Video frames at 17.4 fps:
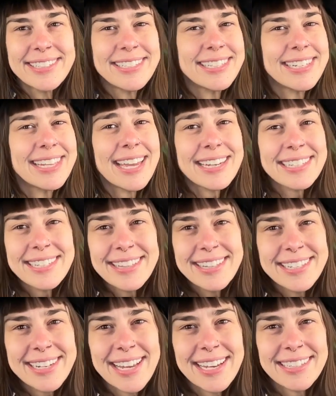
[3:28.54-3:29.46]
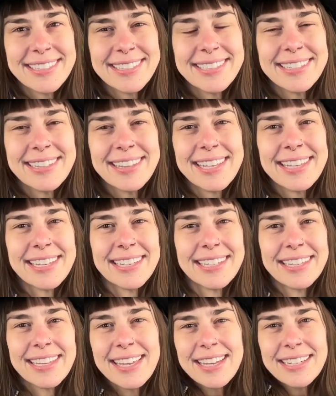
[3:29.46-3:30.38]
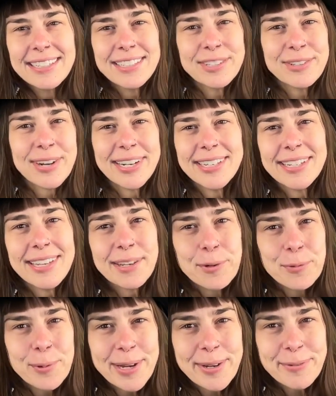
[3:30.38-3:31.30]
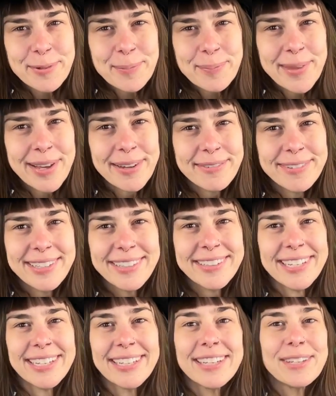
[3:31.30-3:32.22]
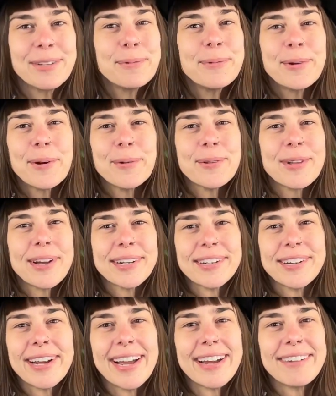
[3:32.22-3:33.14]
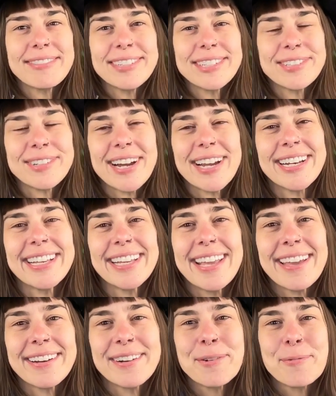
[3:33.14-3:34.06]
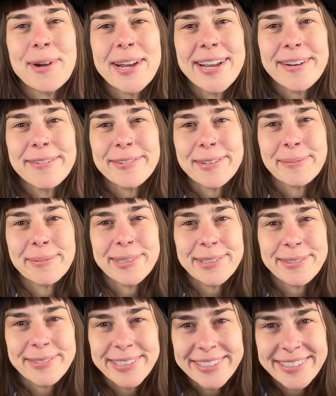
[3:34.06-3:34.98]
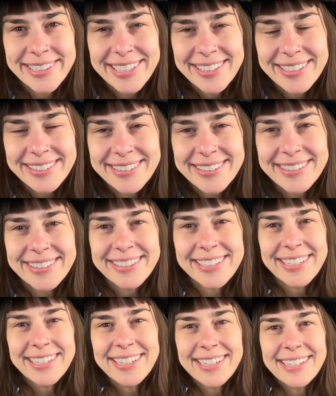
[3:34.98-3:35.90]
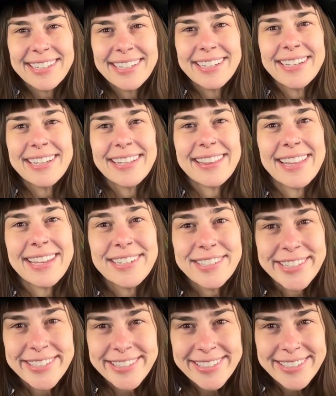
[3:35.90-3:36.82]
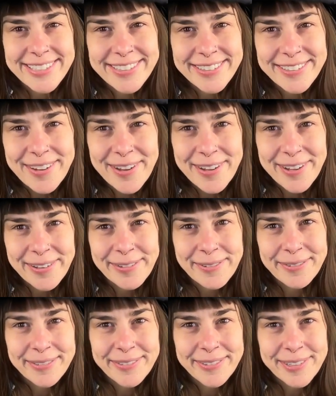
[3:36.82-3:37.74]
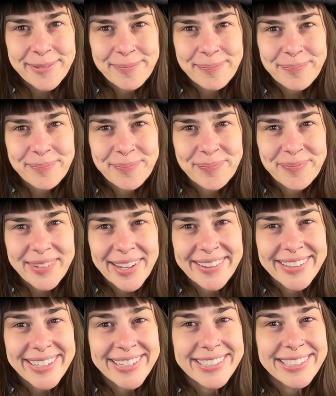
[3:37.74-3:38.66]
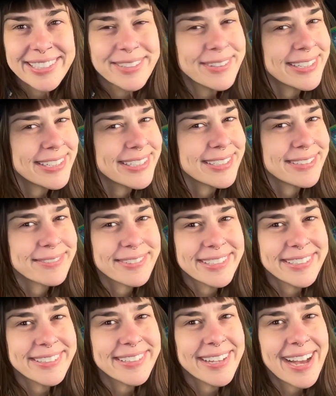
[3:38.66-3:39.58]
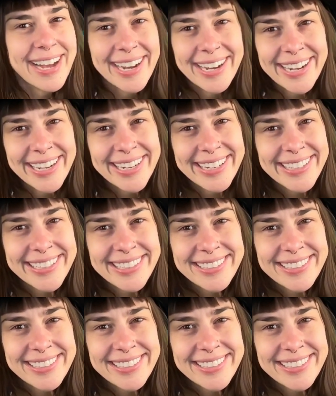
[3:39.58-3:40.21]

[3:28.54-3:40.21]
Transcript: to get to the next thing, to try to get away from that feeling. You no longer have to try to get away from your feelings. They just dissolve, and then you get to feel high.